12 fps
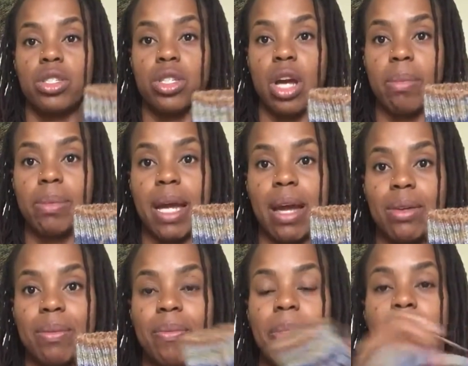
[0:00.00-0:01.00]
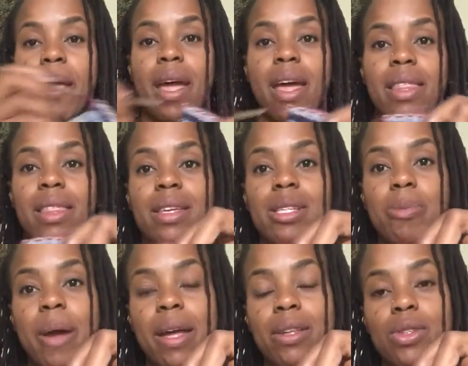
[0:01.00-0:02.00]
top down. This
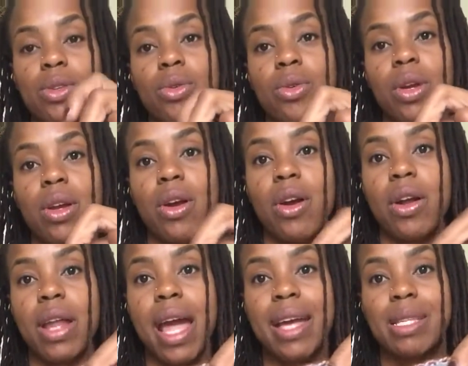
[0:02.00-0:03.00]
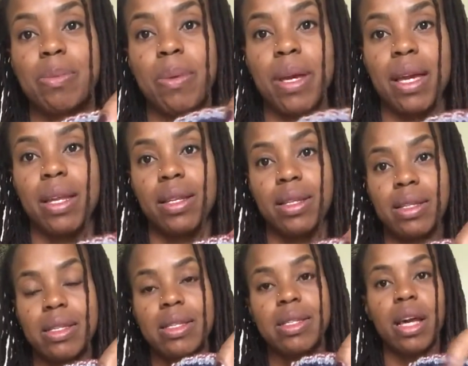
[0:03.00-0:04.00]
Patons Kroy yarn has been
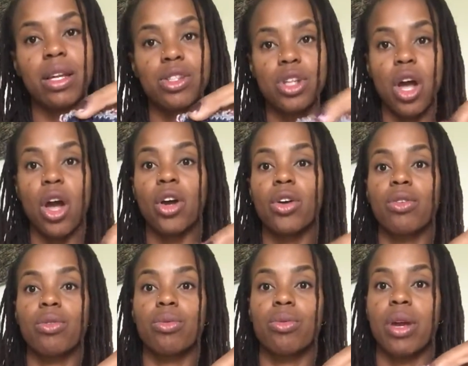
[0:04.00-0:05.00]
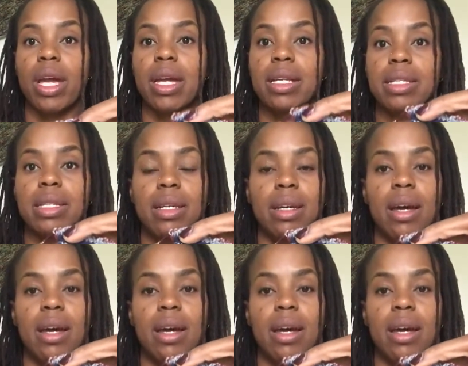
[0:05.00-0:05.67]
such a great,